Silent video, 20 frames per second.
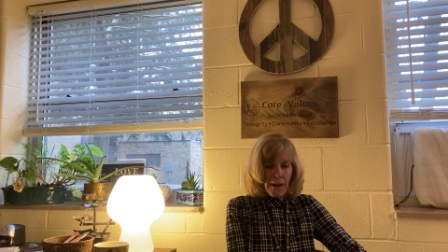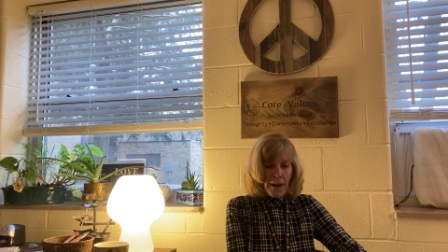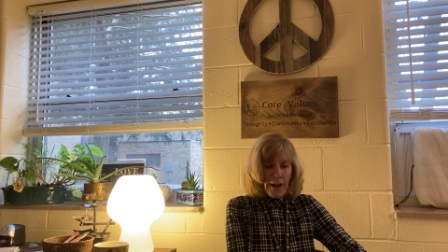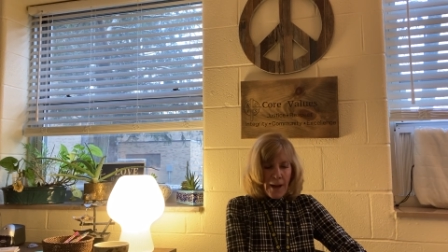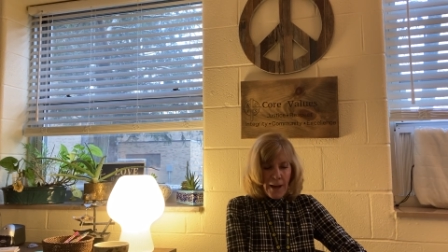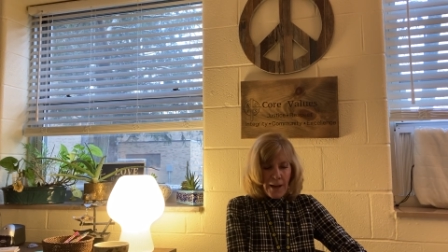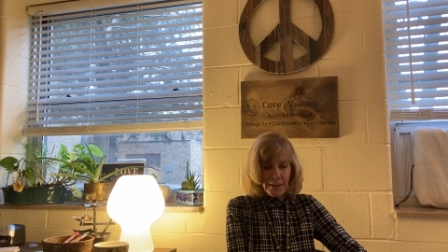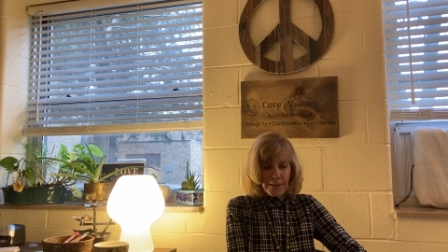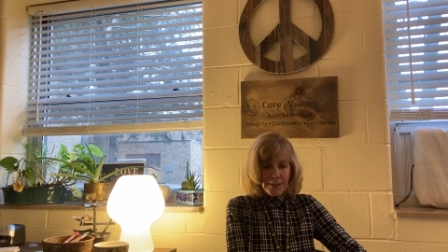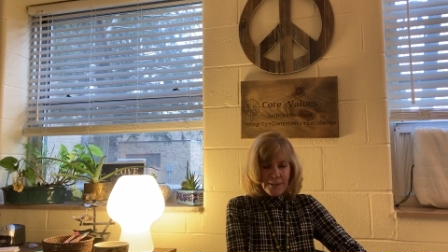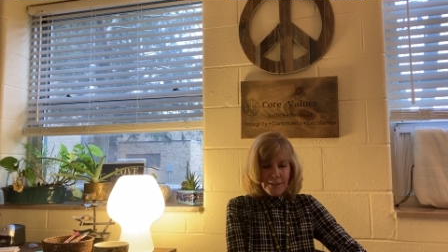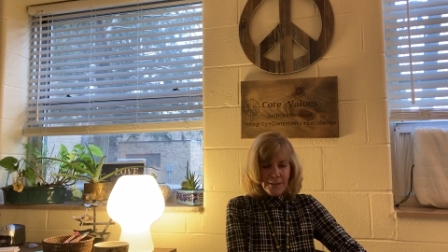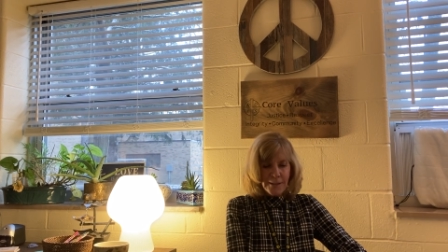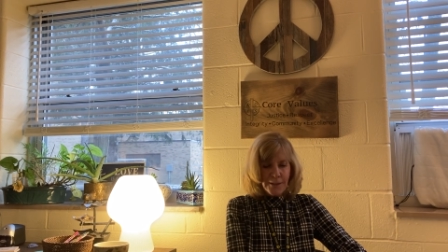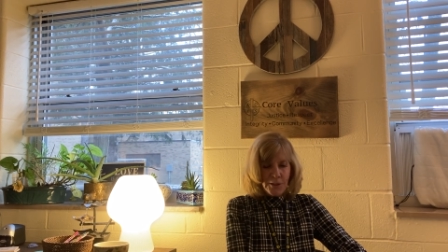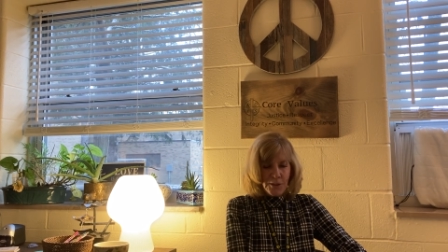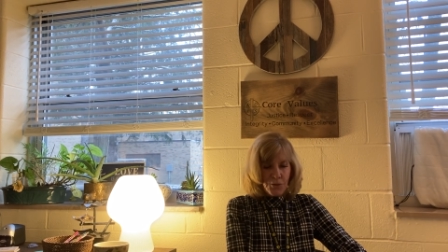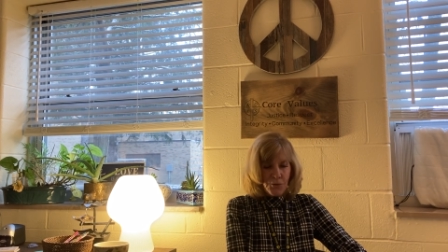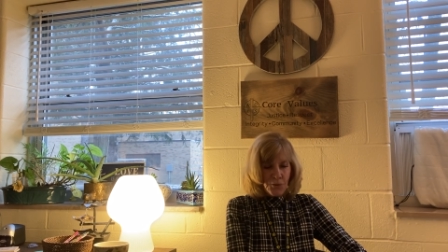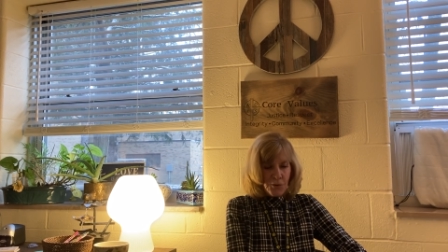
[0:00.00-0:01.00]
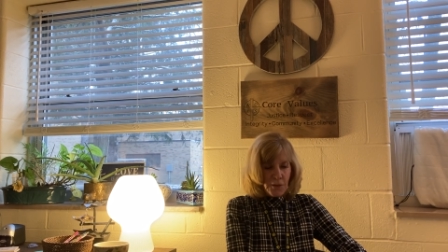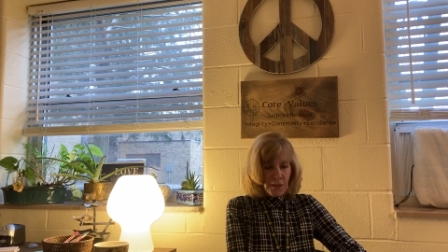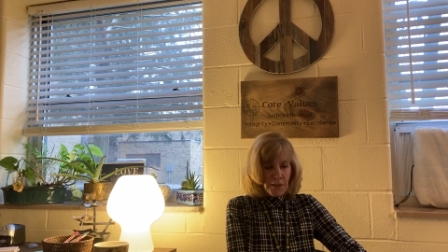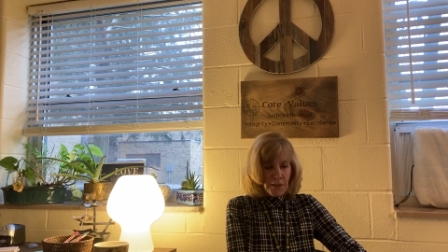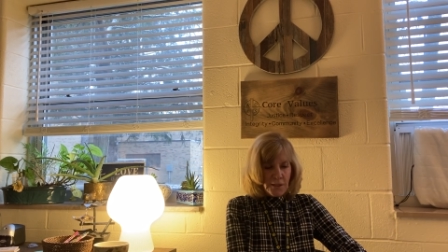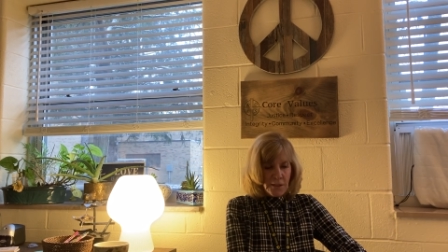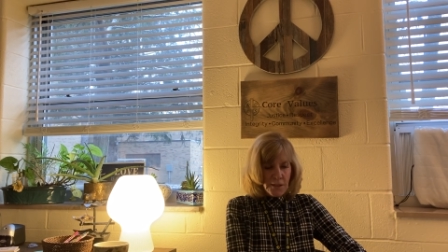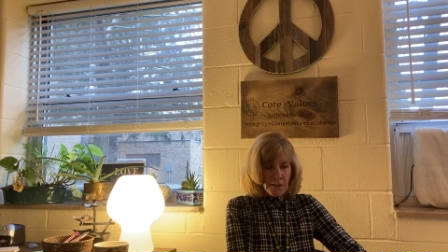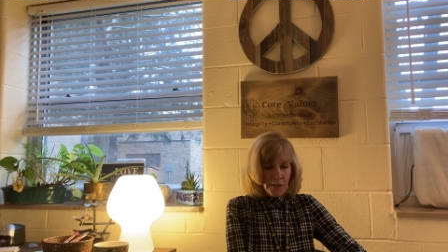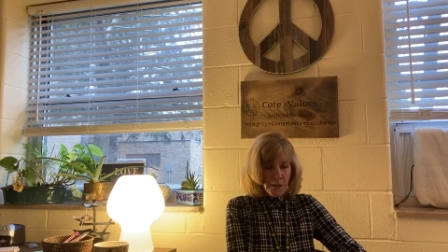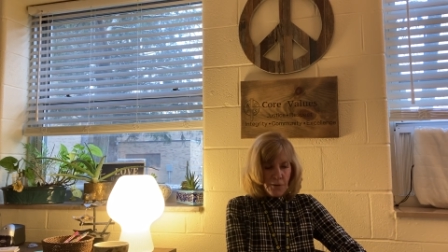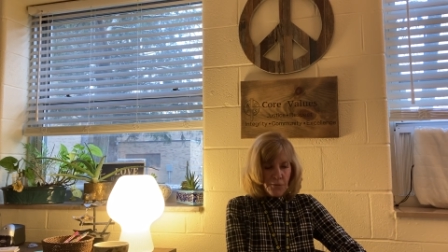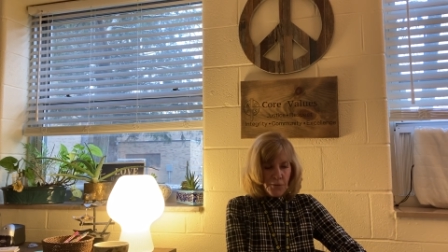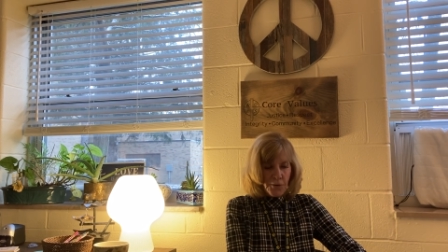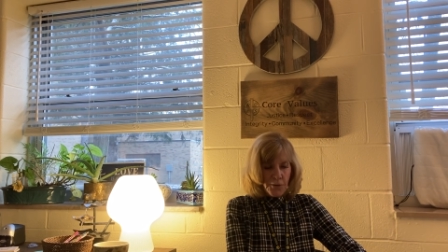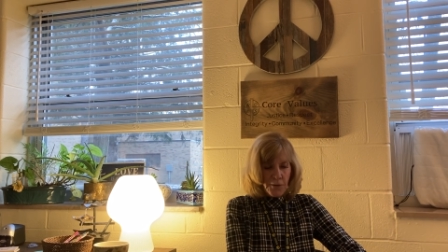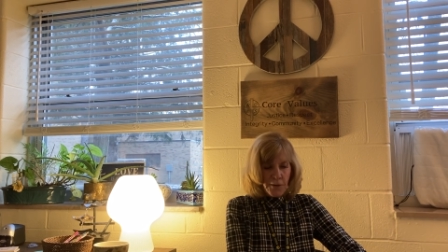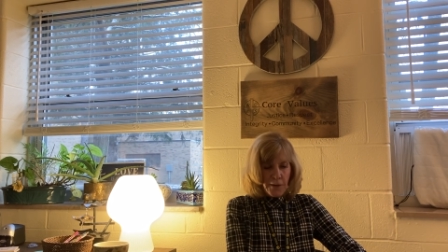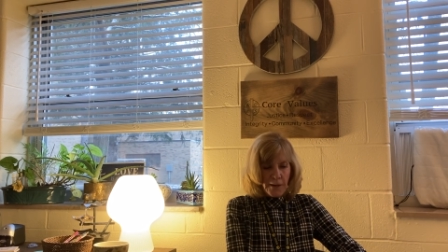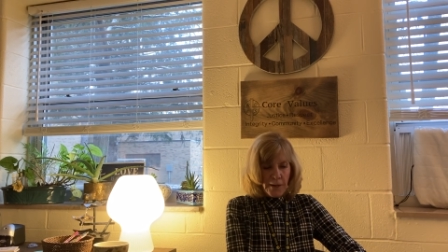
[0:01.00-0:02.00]
Honestly, you'd think
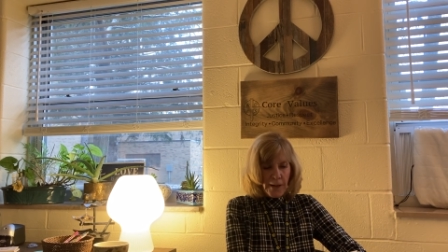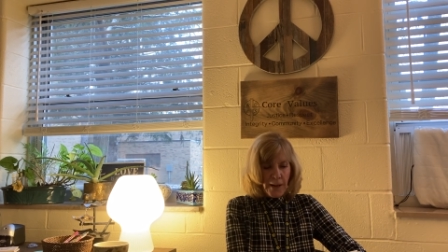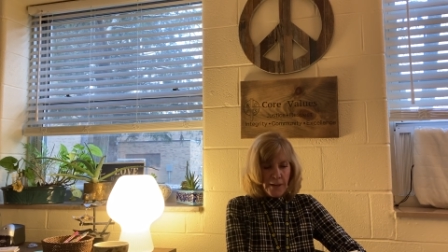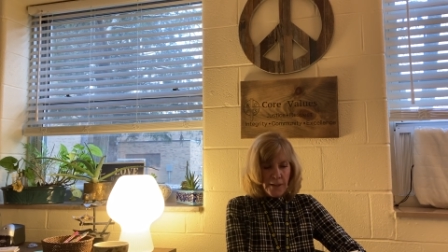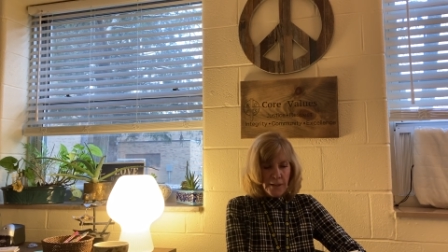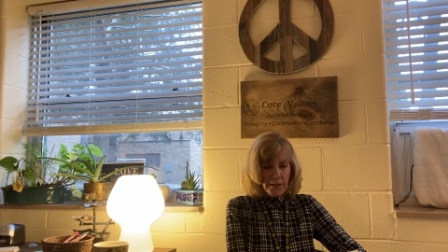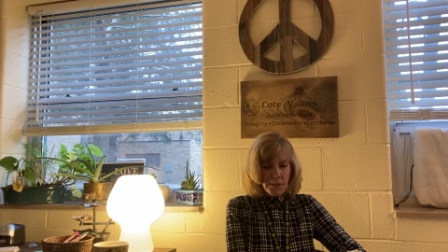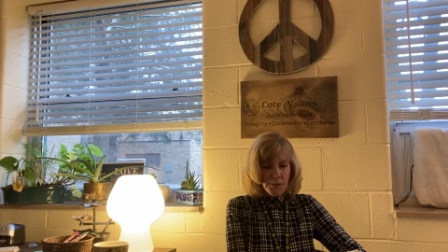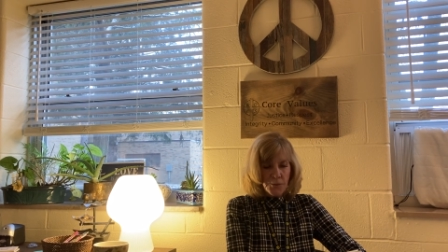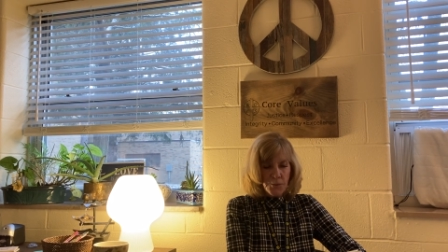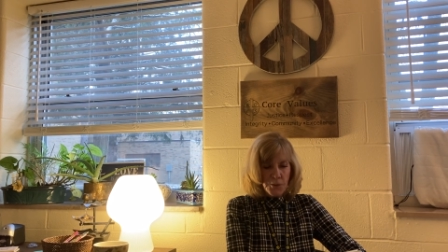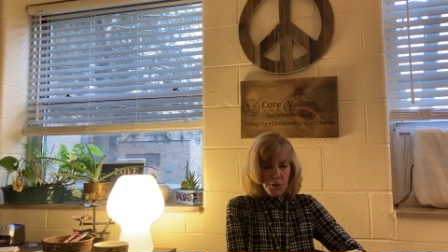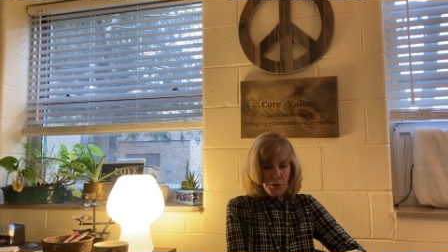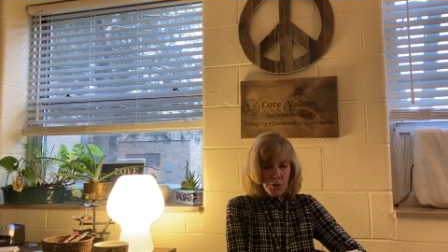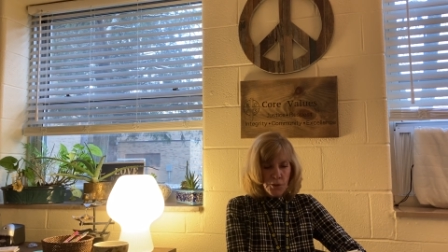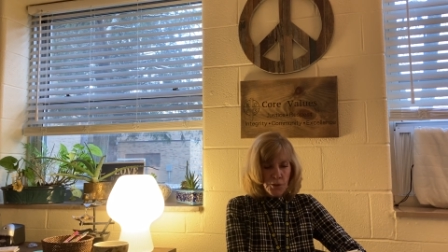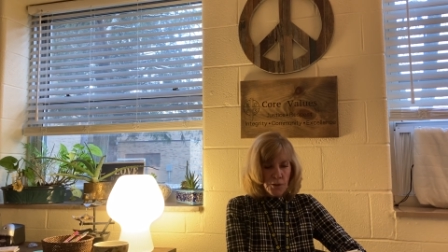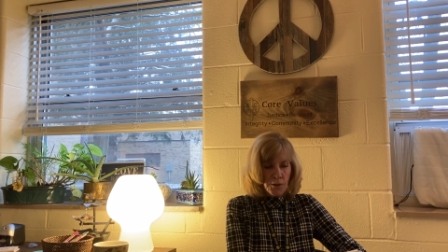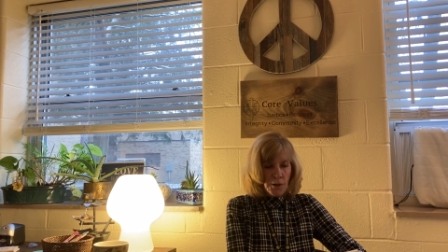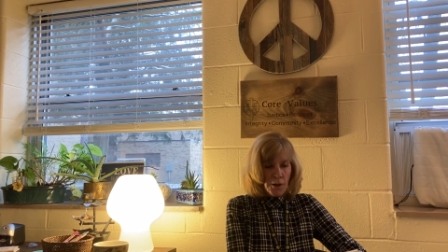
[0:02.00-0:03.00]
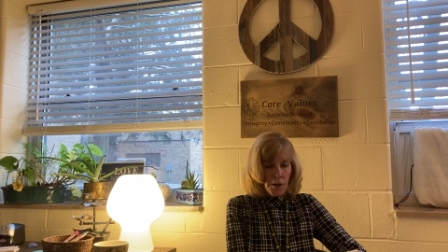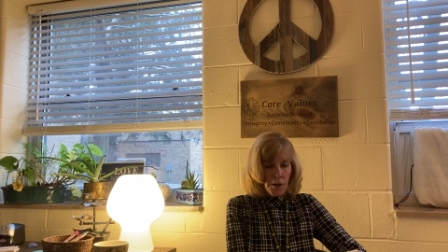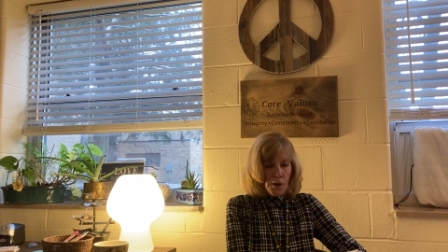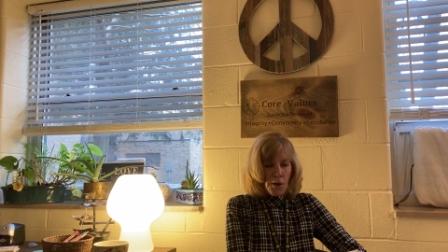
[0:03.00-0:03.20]
discovering that Hattie has returned